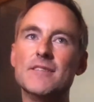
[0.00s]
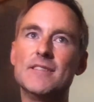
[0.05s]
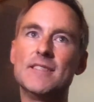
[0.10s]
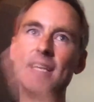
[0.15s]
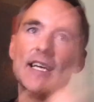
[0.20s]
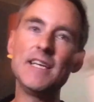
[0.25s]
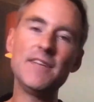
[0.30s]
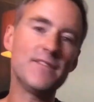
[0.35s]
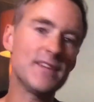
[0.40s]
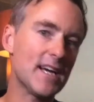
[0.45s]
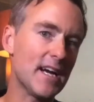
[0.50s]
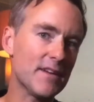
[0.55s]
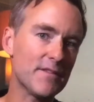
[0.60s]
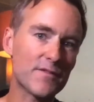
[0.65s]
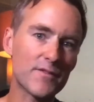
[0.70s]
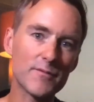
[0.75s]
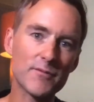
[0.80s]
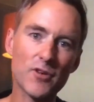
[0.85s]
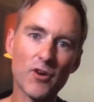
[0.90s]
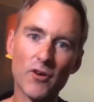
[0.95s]
deviate
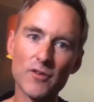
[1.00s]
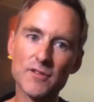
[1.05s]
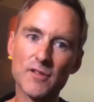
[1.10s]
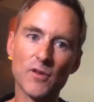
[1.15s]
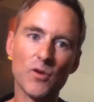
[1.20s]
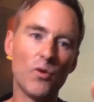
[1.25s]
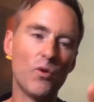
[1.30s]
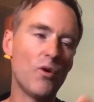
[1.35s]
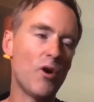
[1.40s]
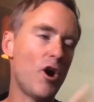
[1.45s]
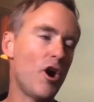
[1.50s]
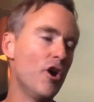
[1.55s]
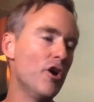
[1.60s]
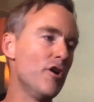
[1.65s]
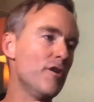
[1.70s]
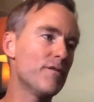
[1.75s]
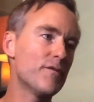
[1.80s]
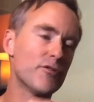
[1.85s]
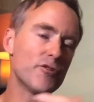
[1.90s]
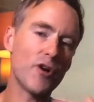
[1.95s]
from God's law
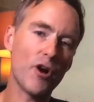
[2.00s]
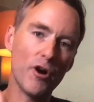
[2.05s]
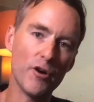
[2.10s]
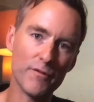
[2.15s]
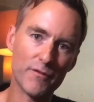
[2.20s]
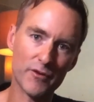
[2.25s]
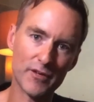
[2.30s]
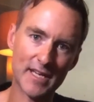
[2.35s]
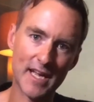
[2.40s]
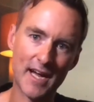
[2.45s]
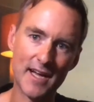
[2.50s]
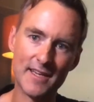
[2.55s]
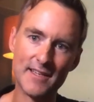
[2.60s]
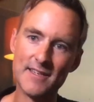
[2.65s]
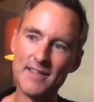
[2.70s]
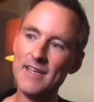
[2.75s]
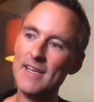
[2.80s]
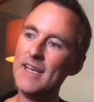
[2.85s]
over and over again.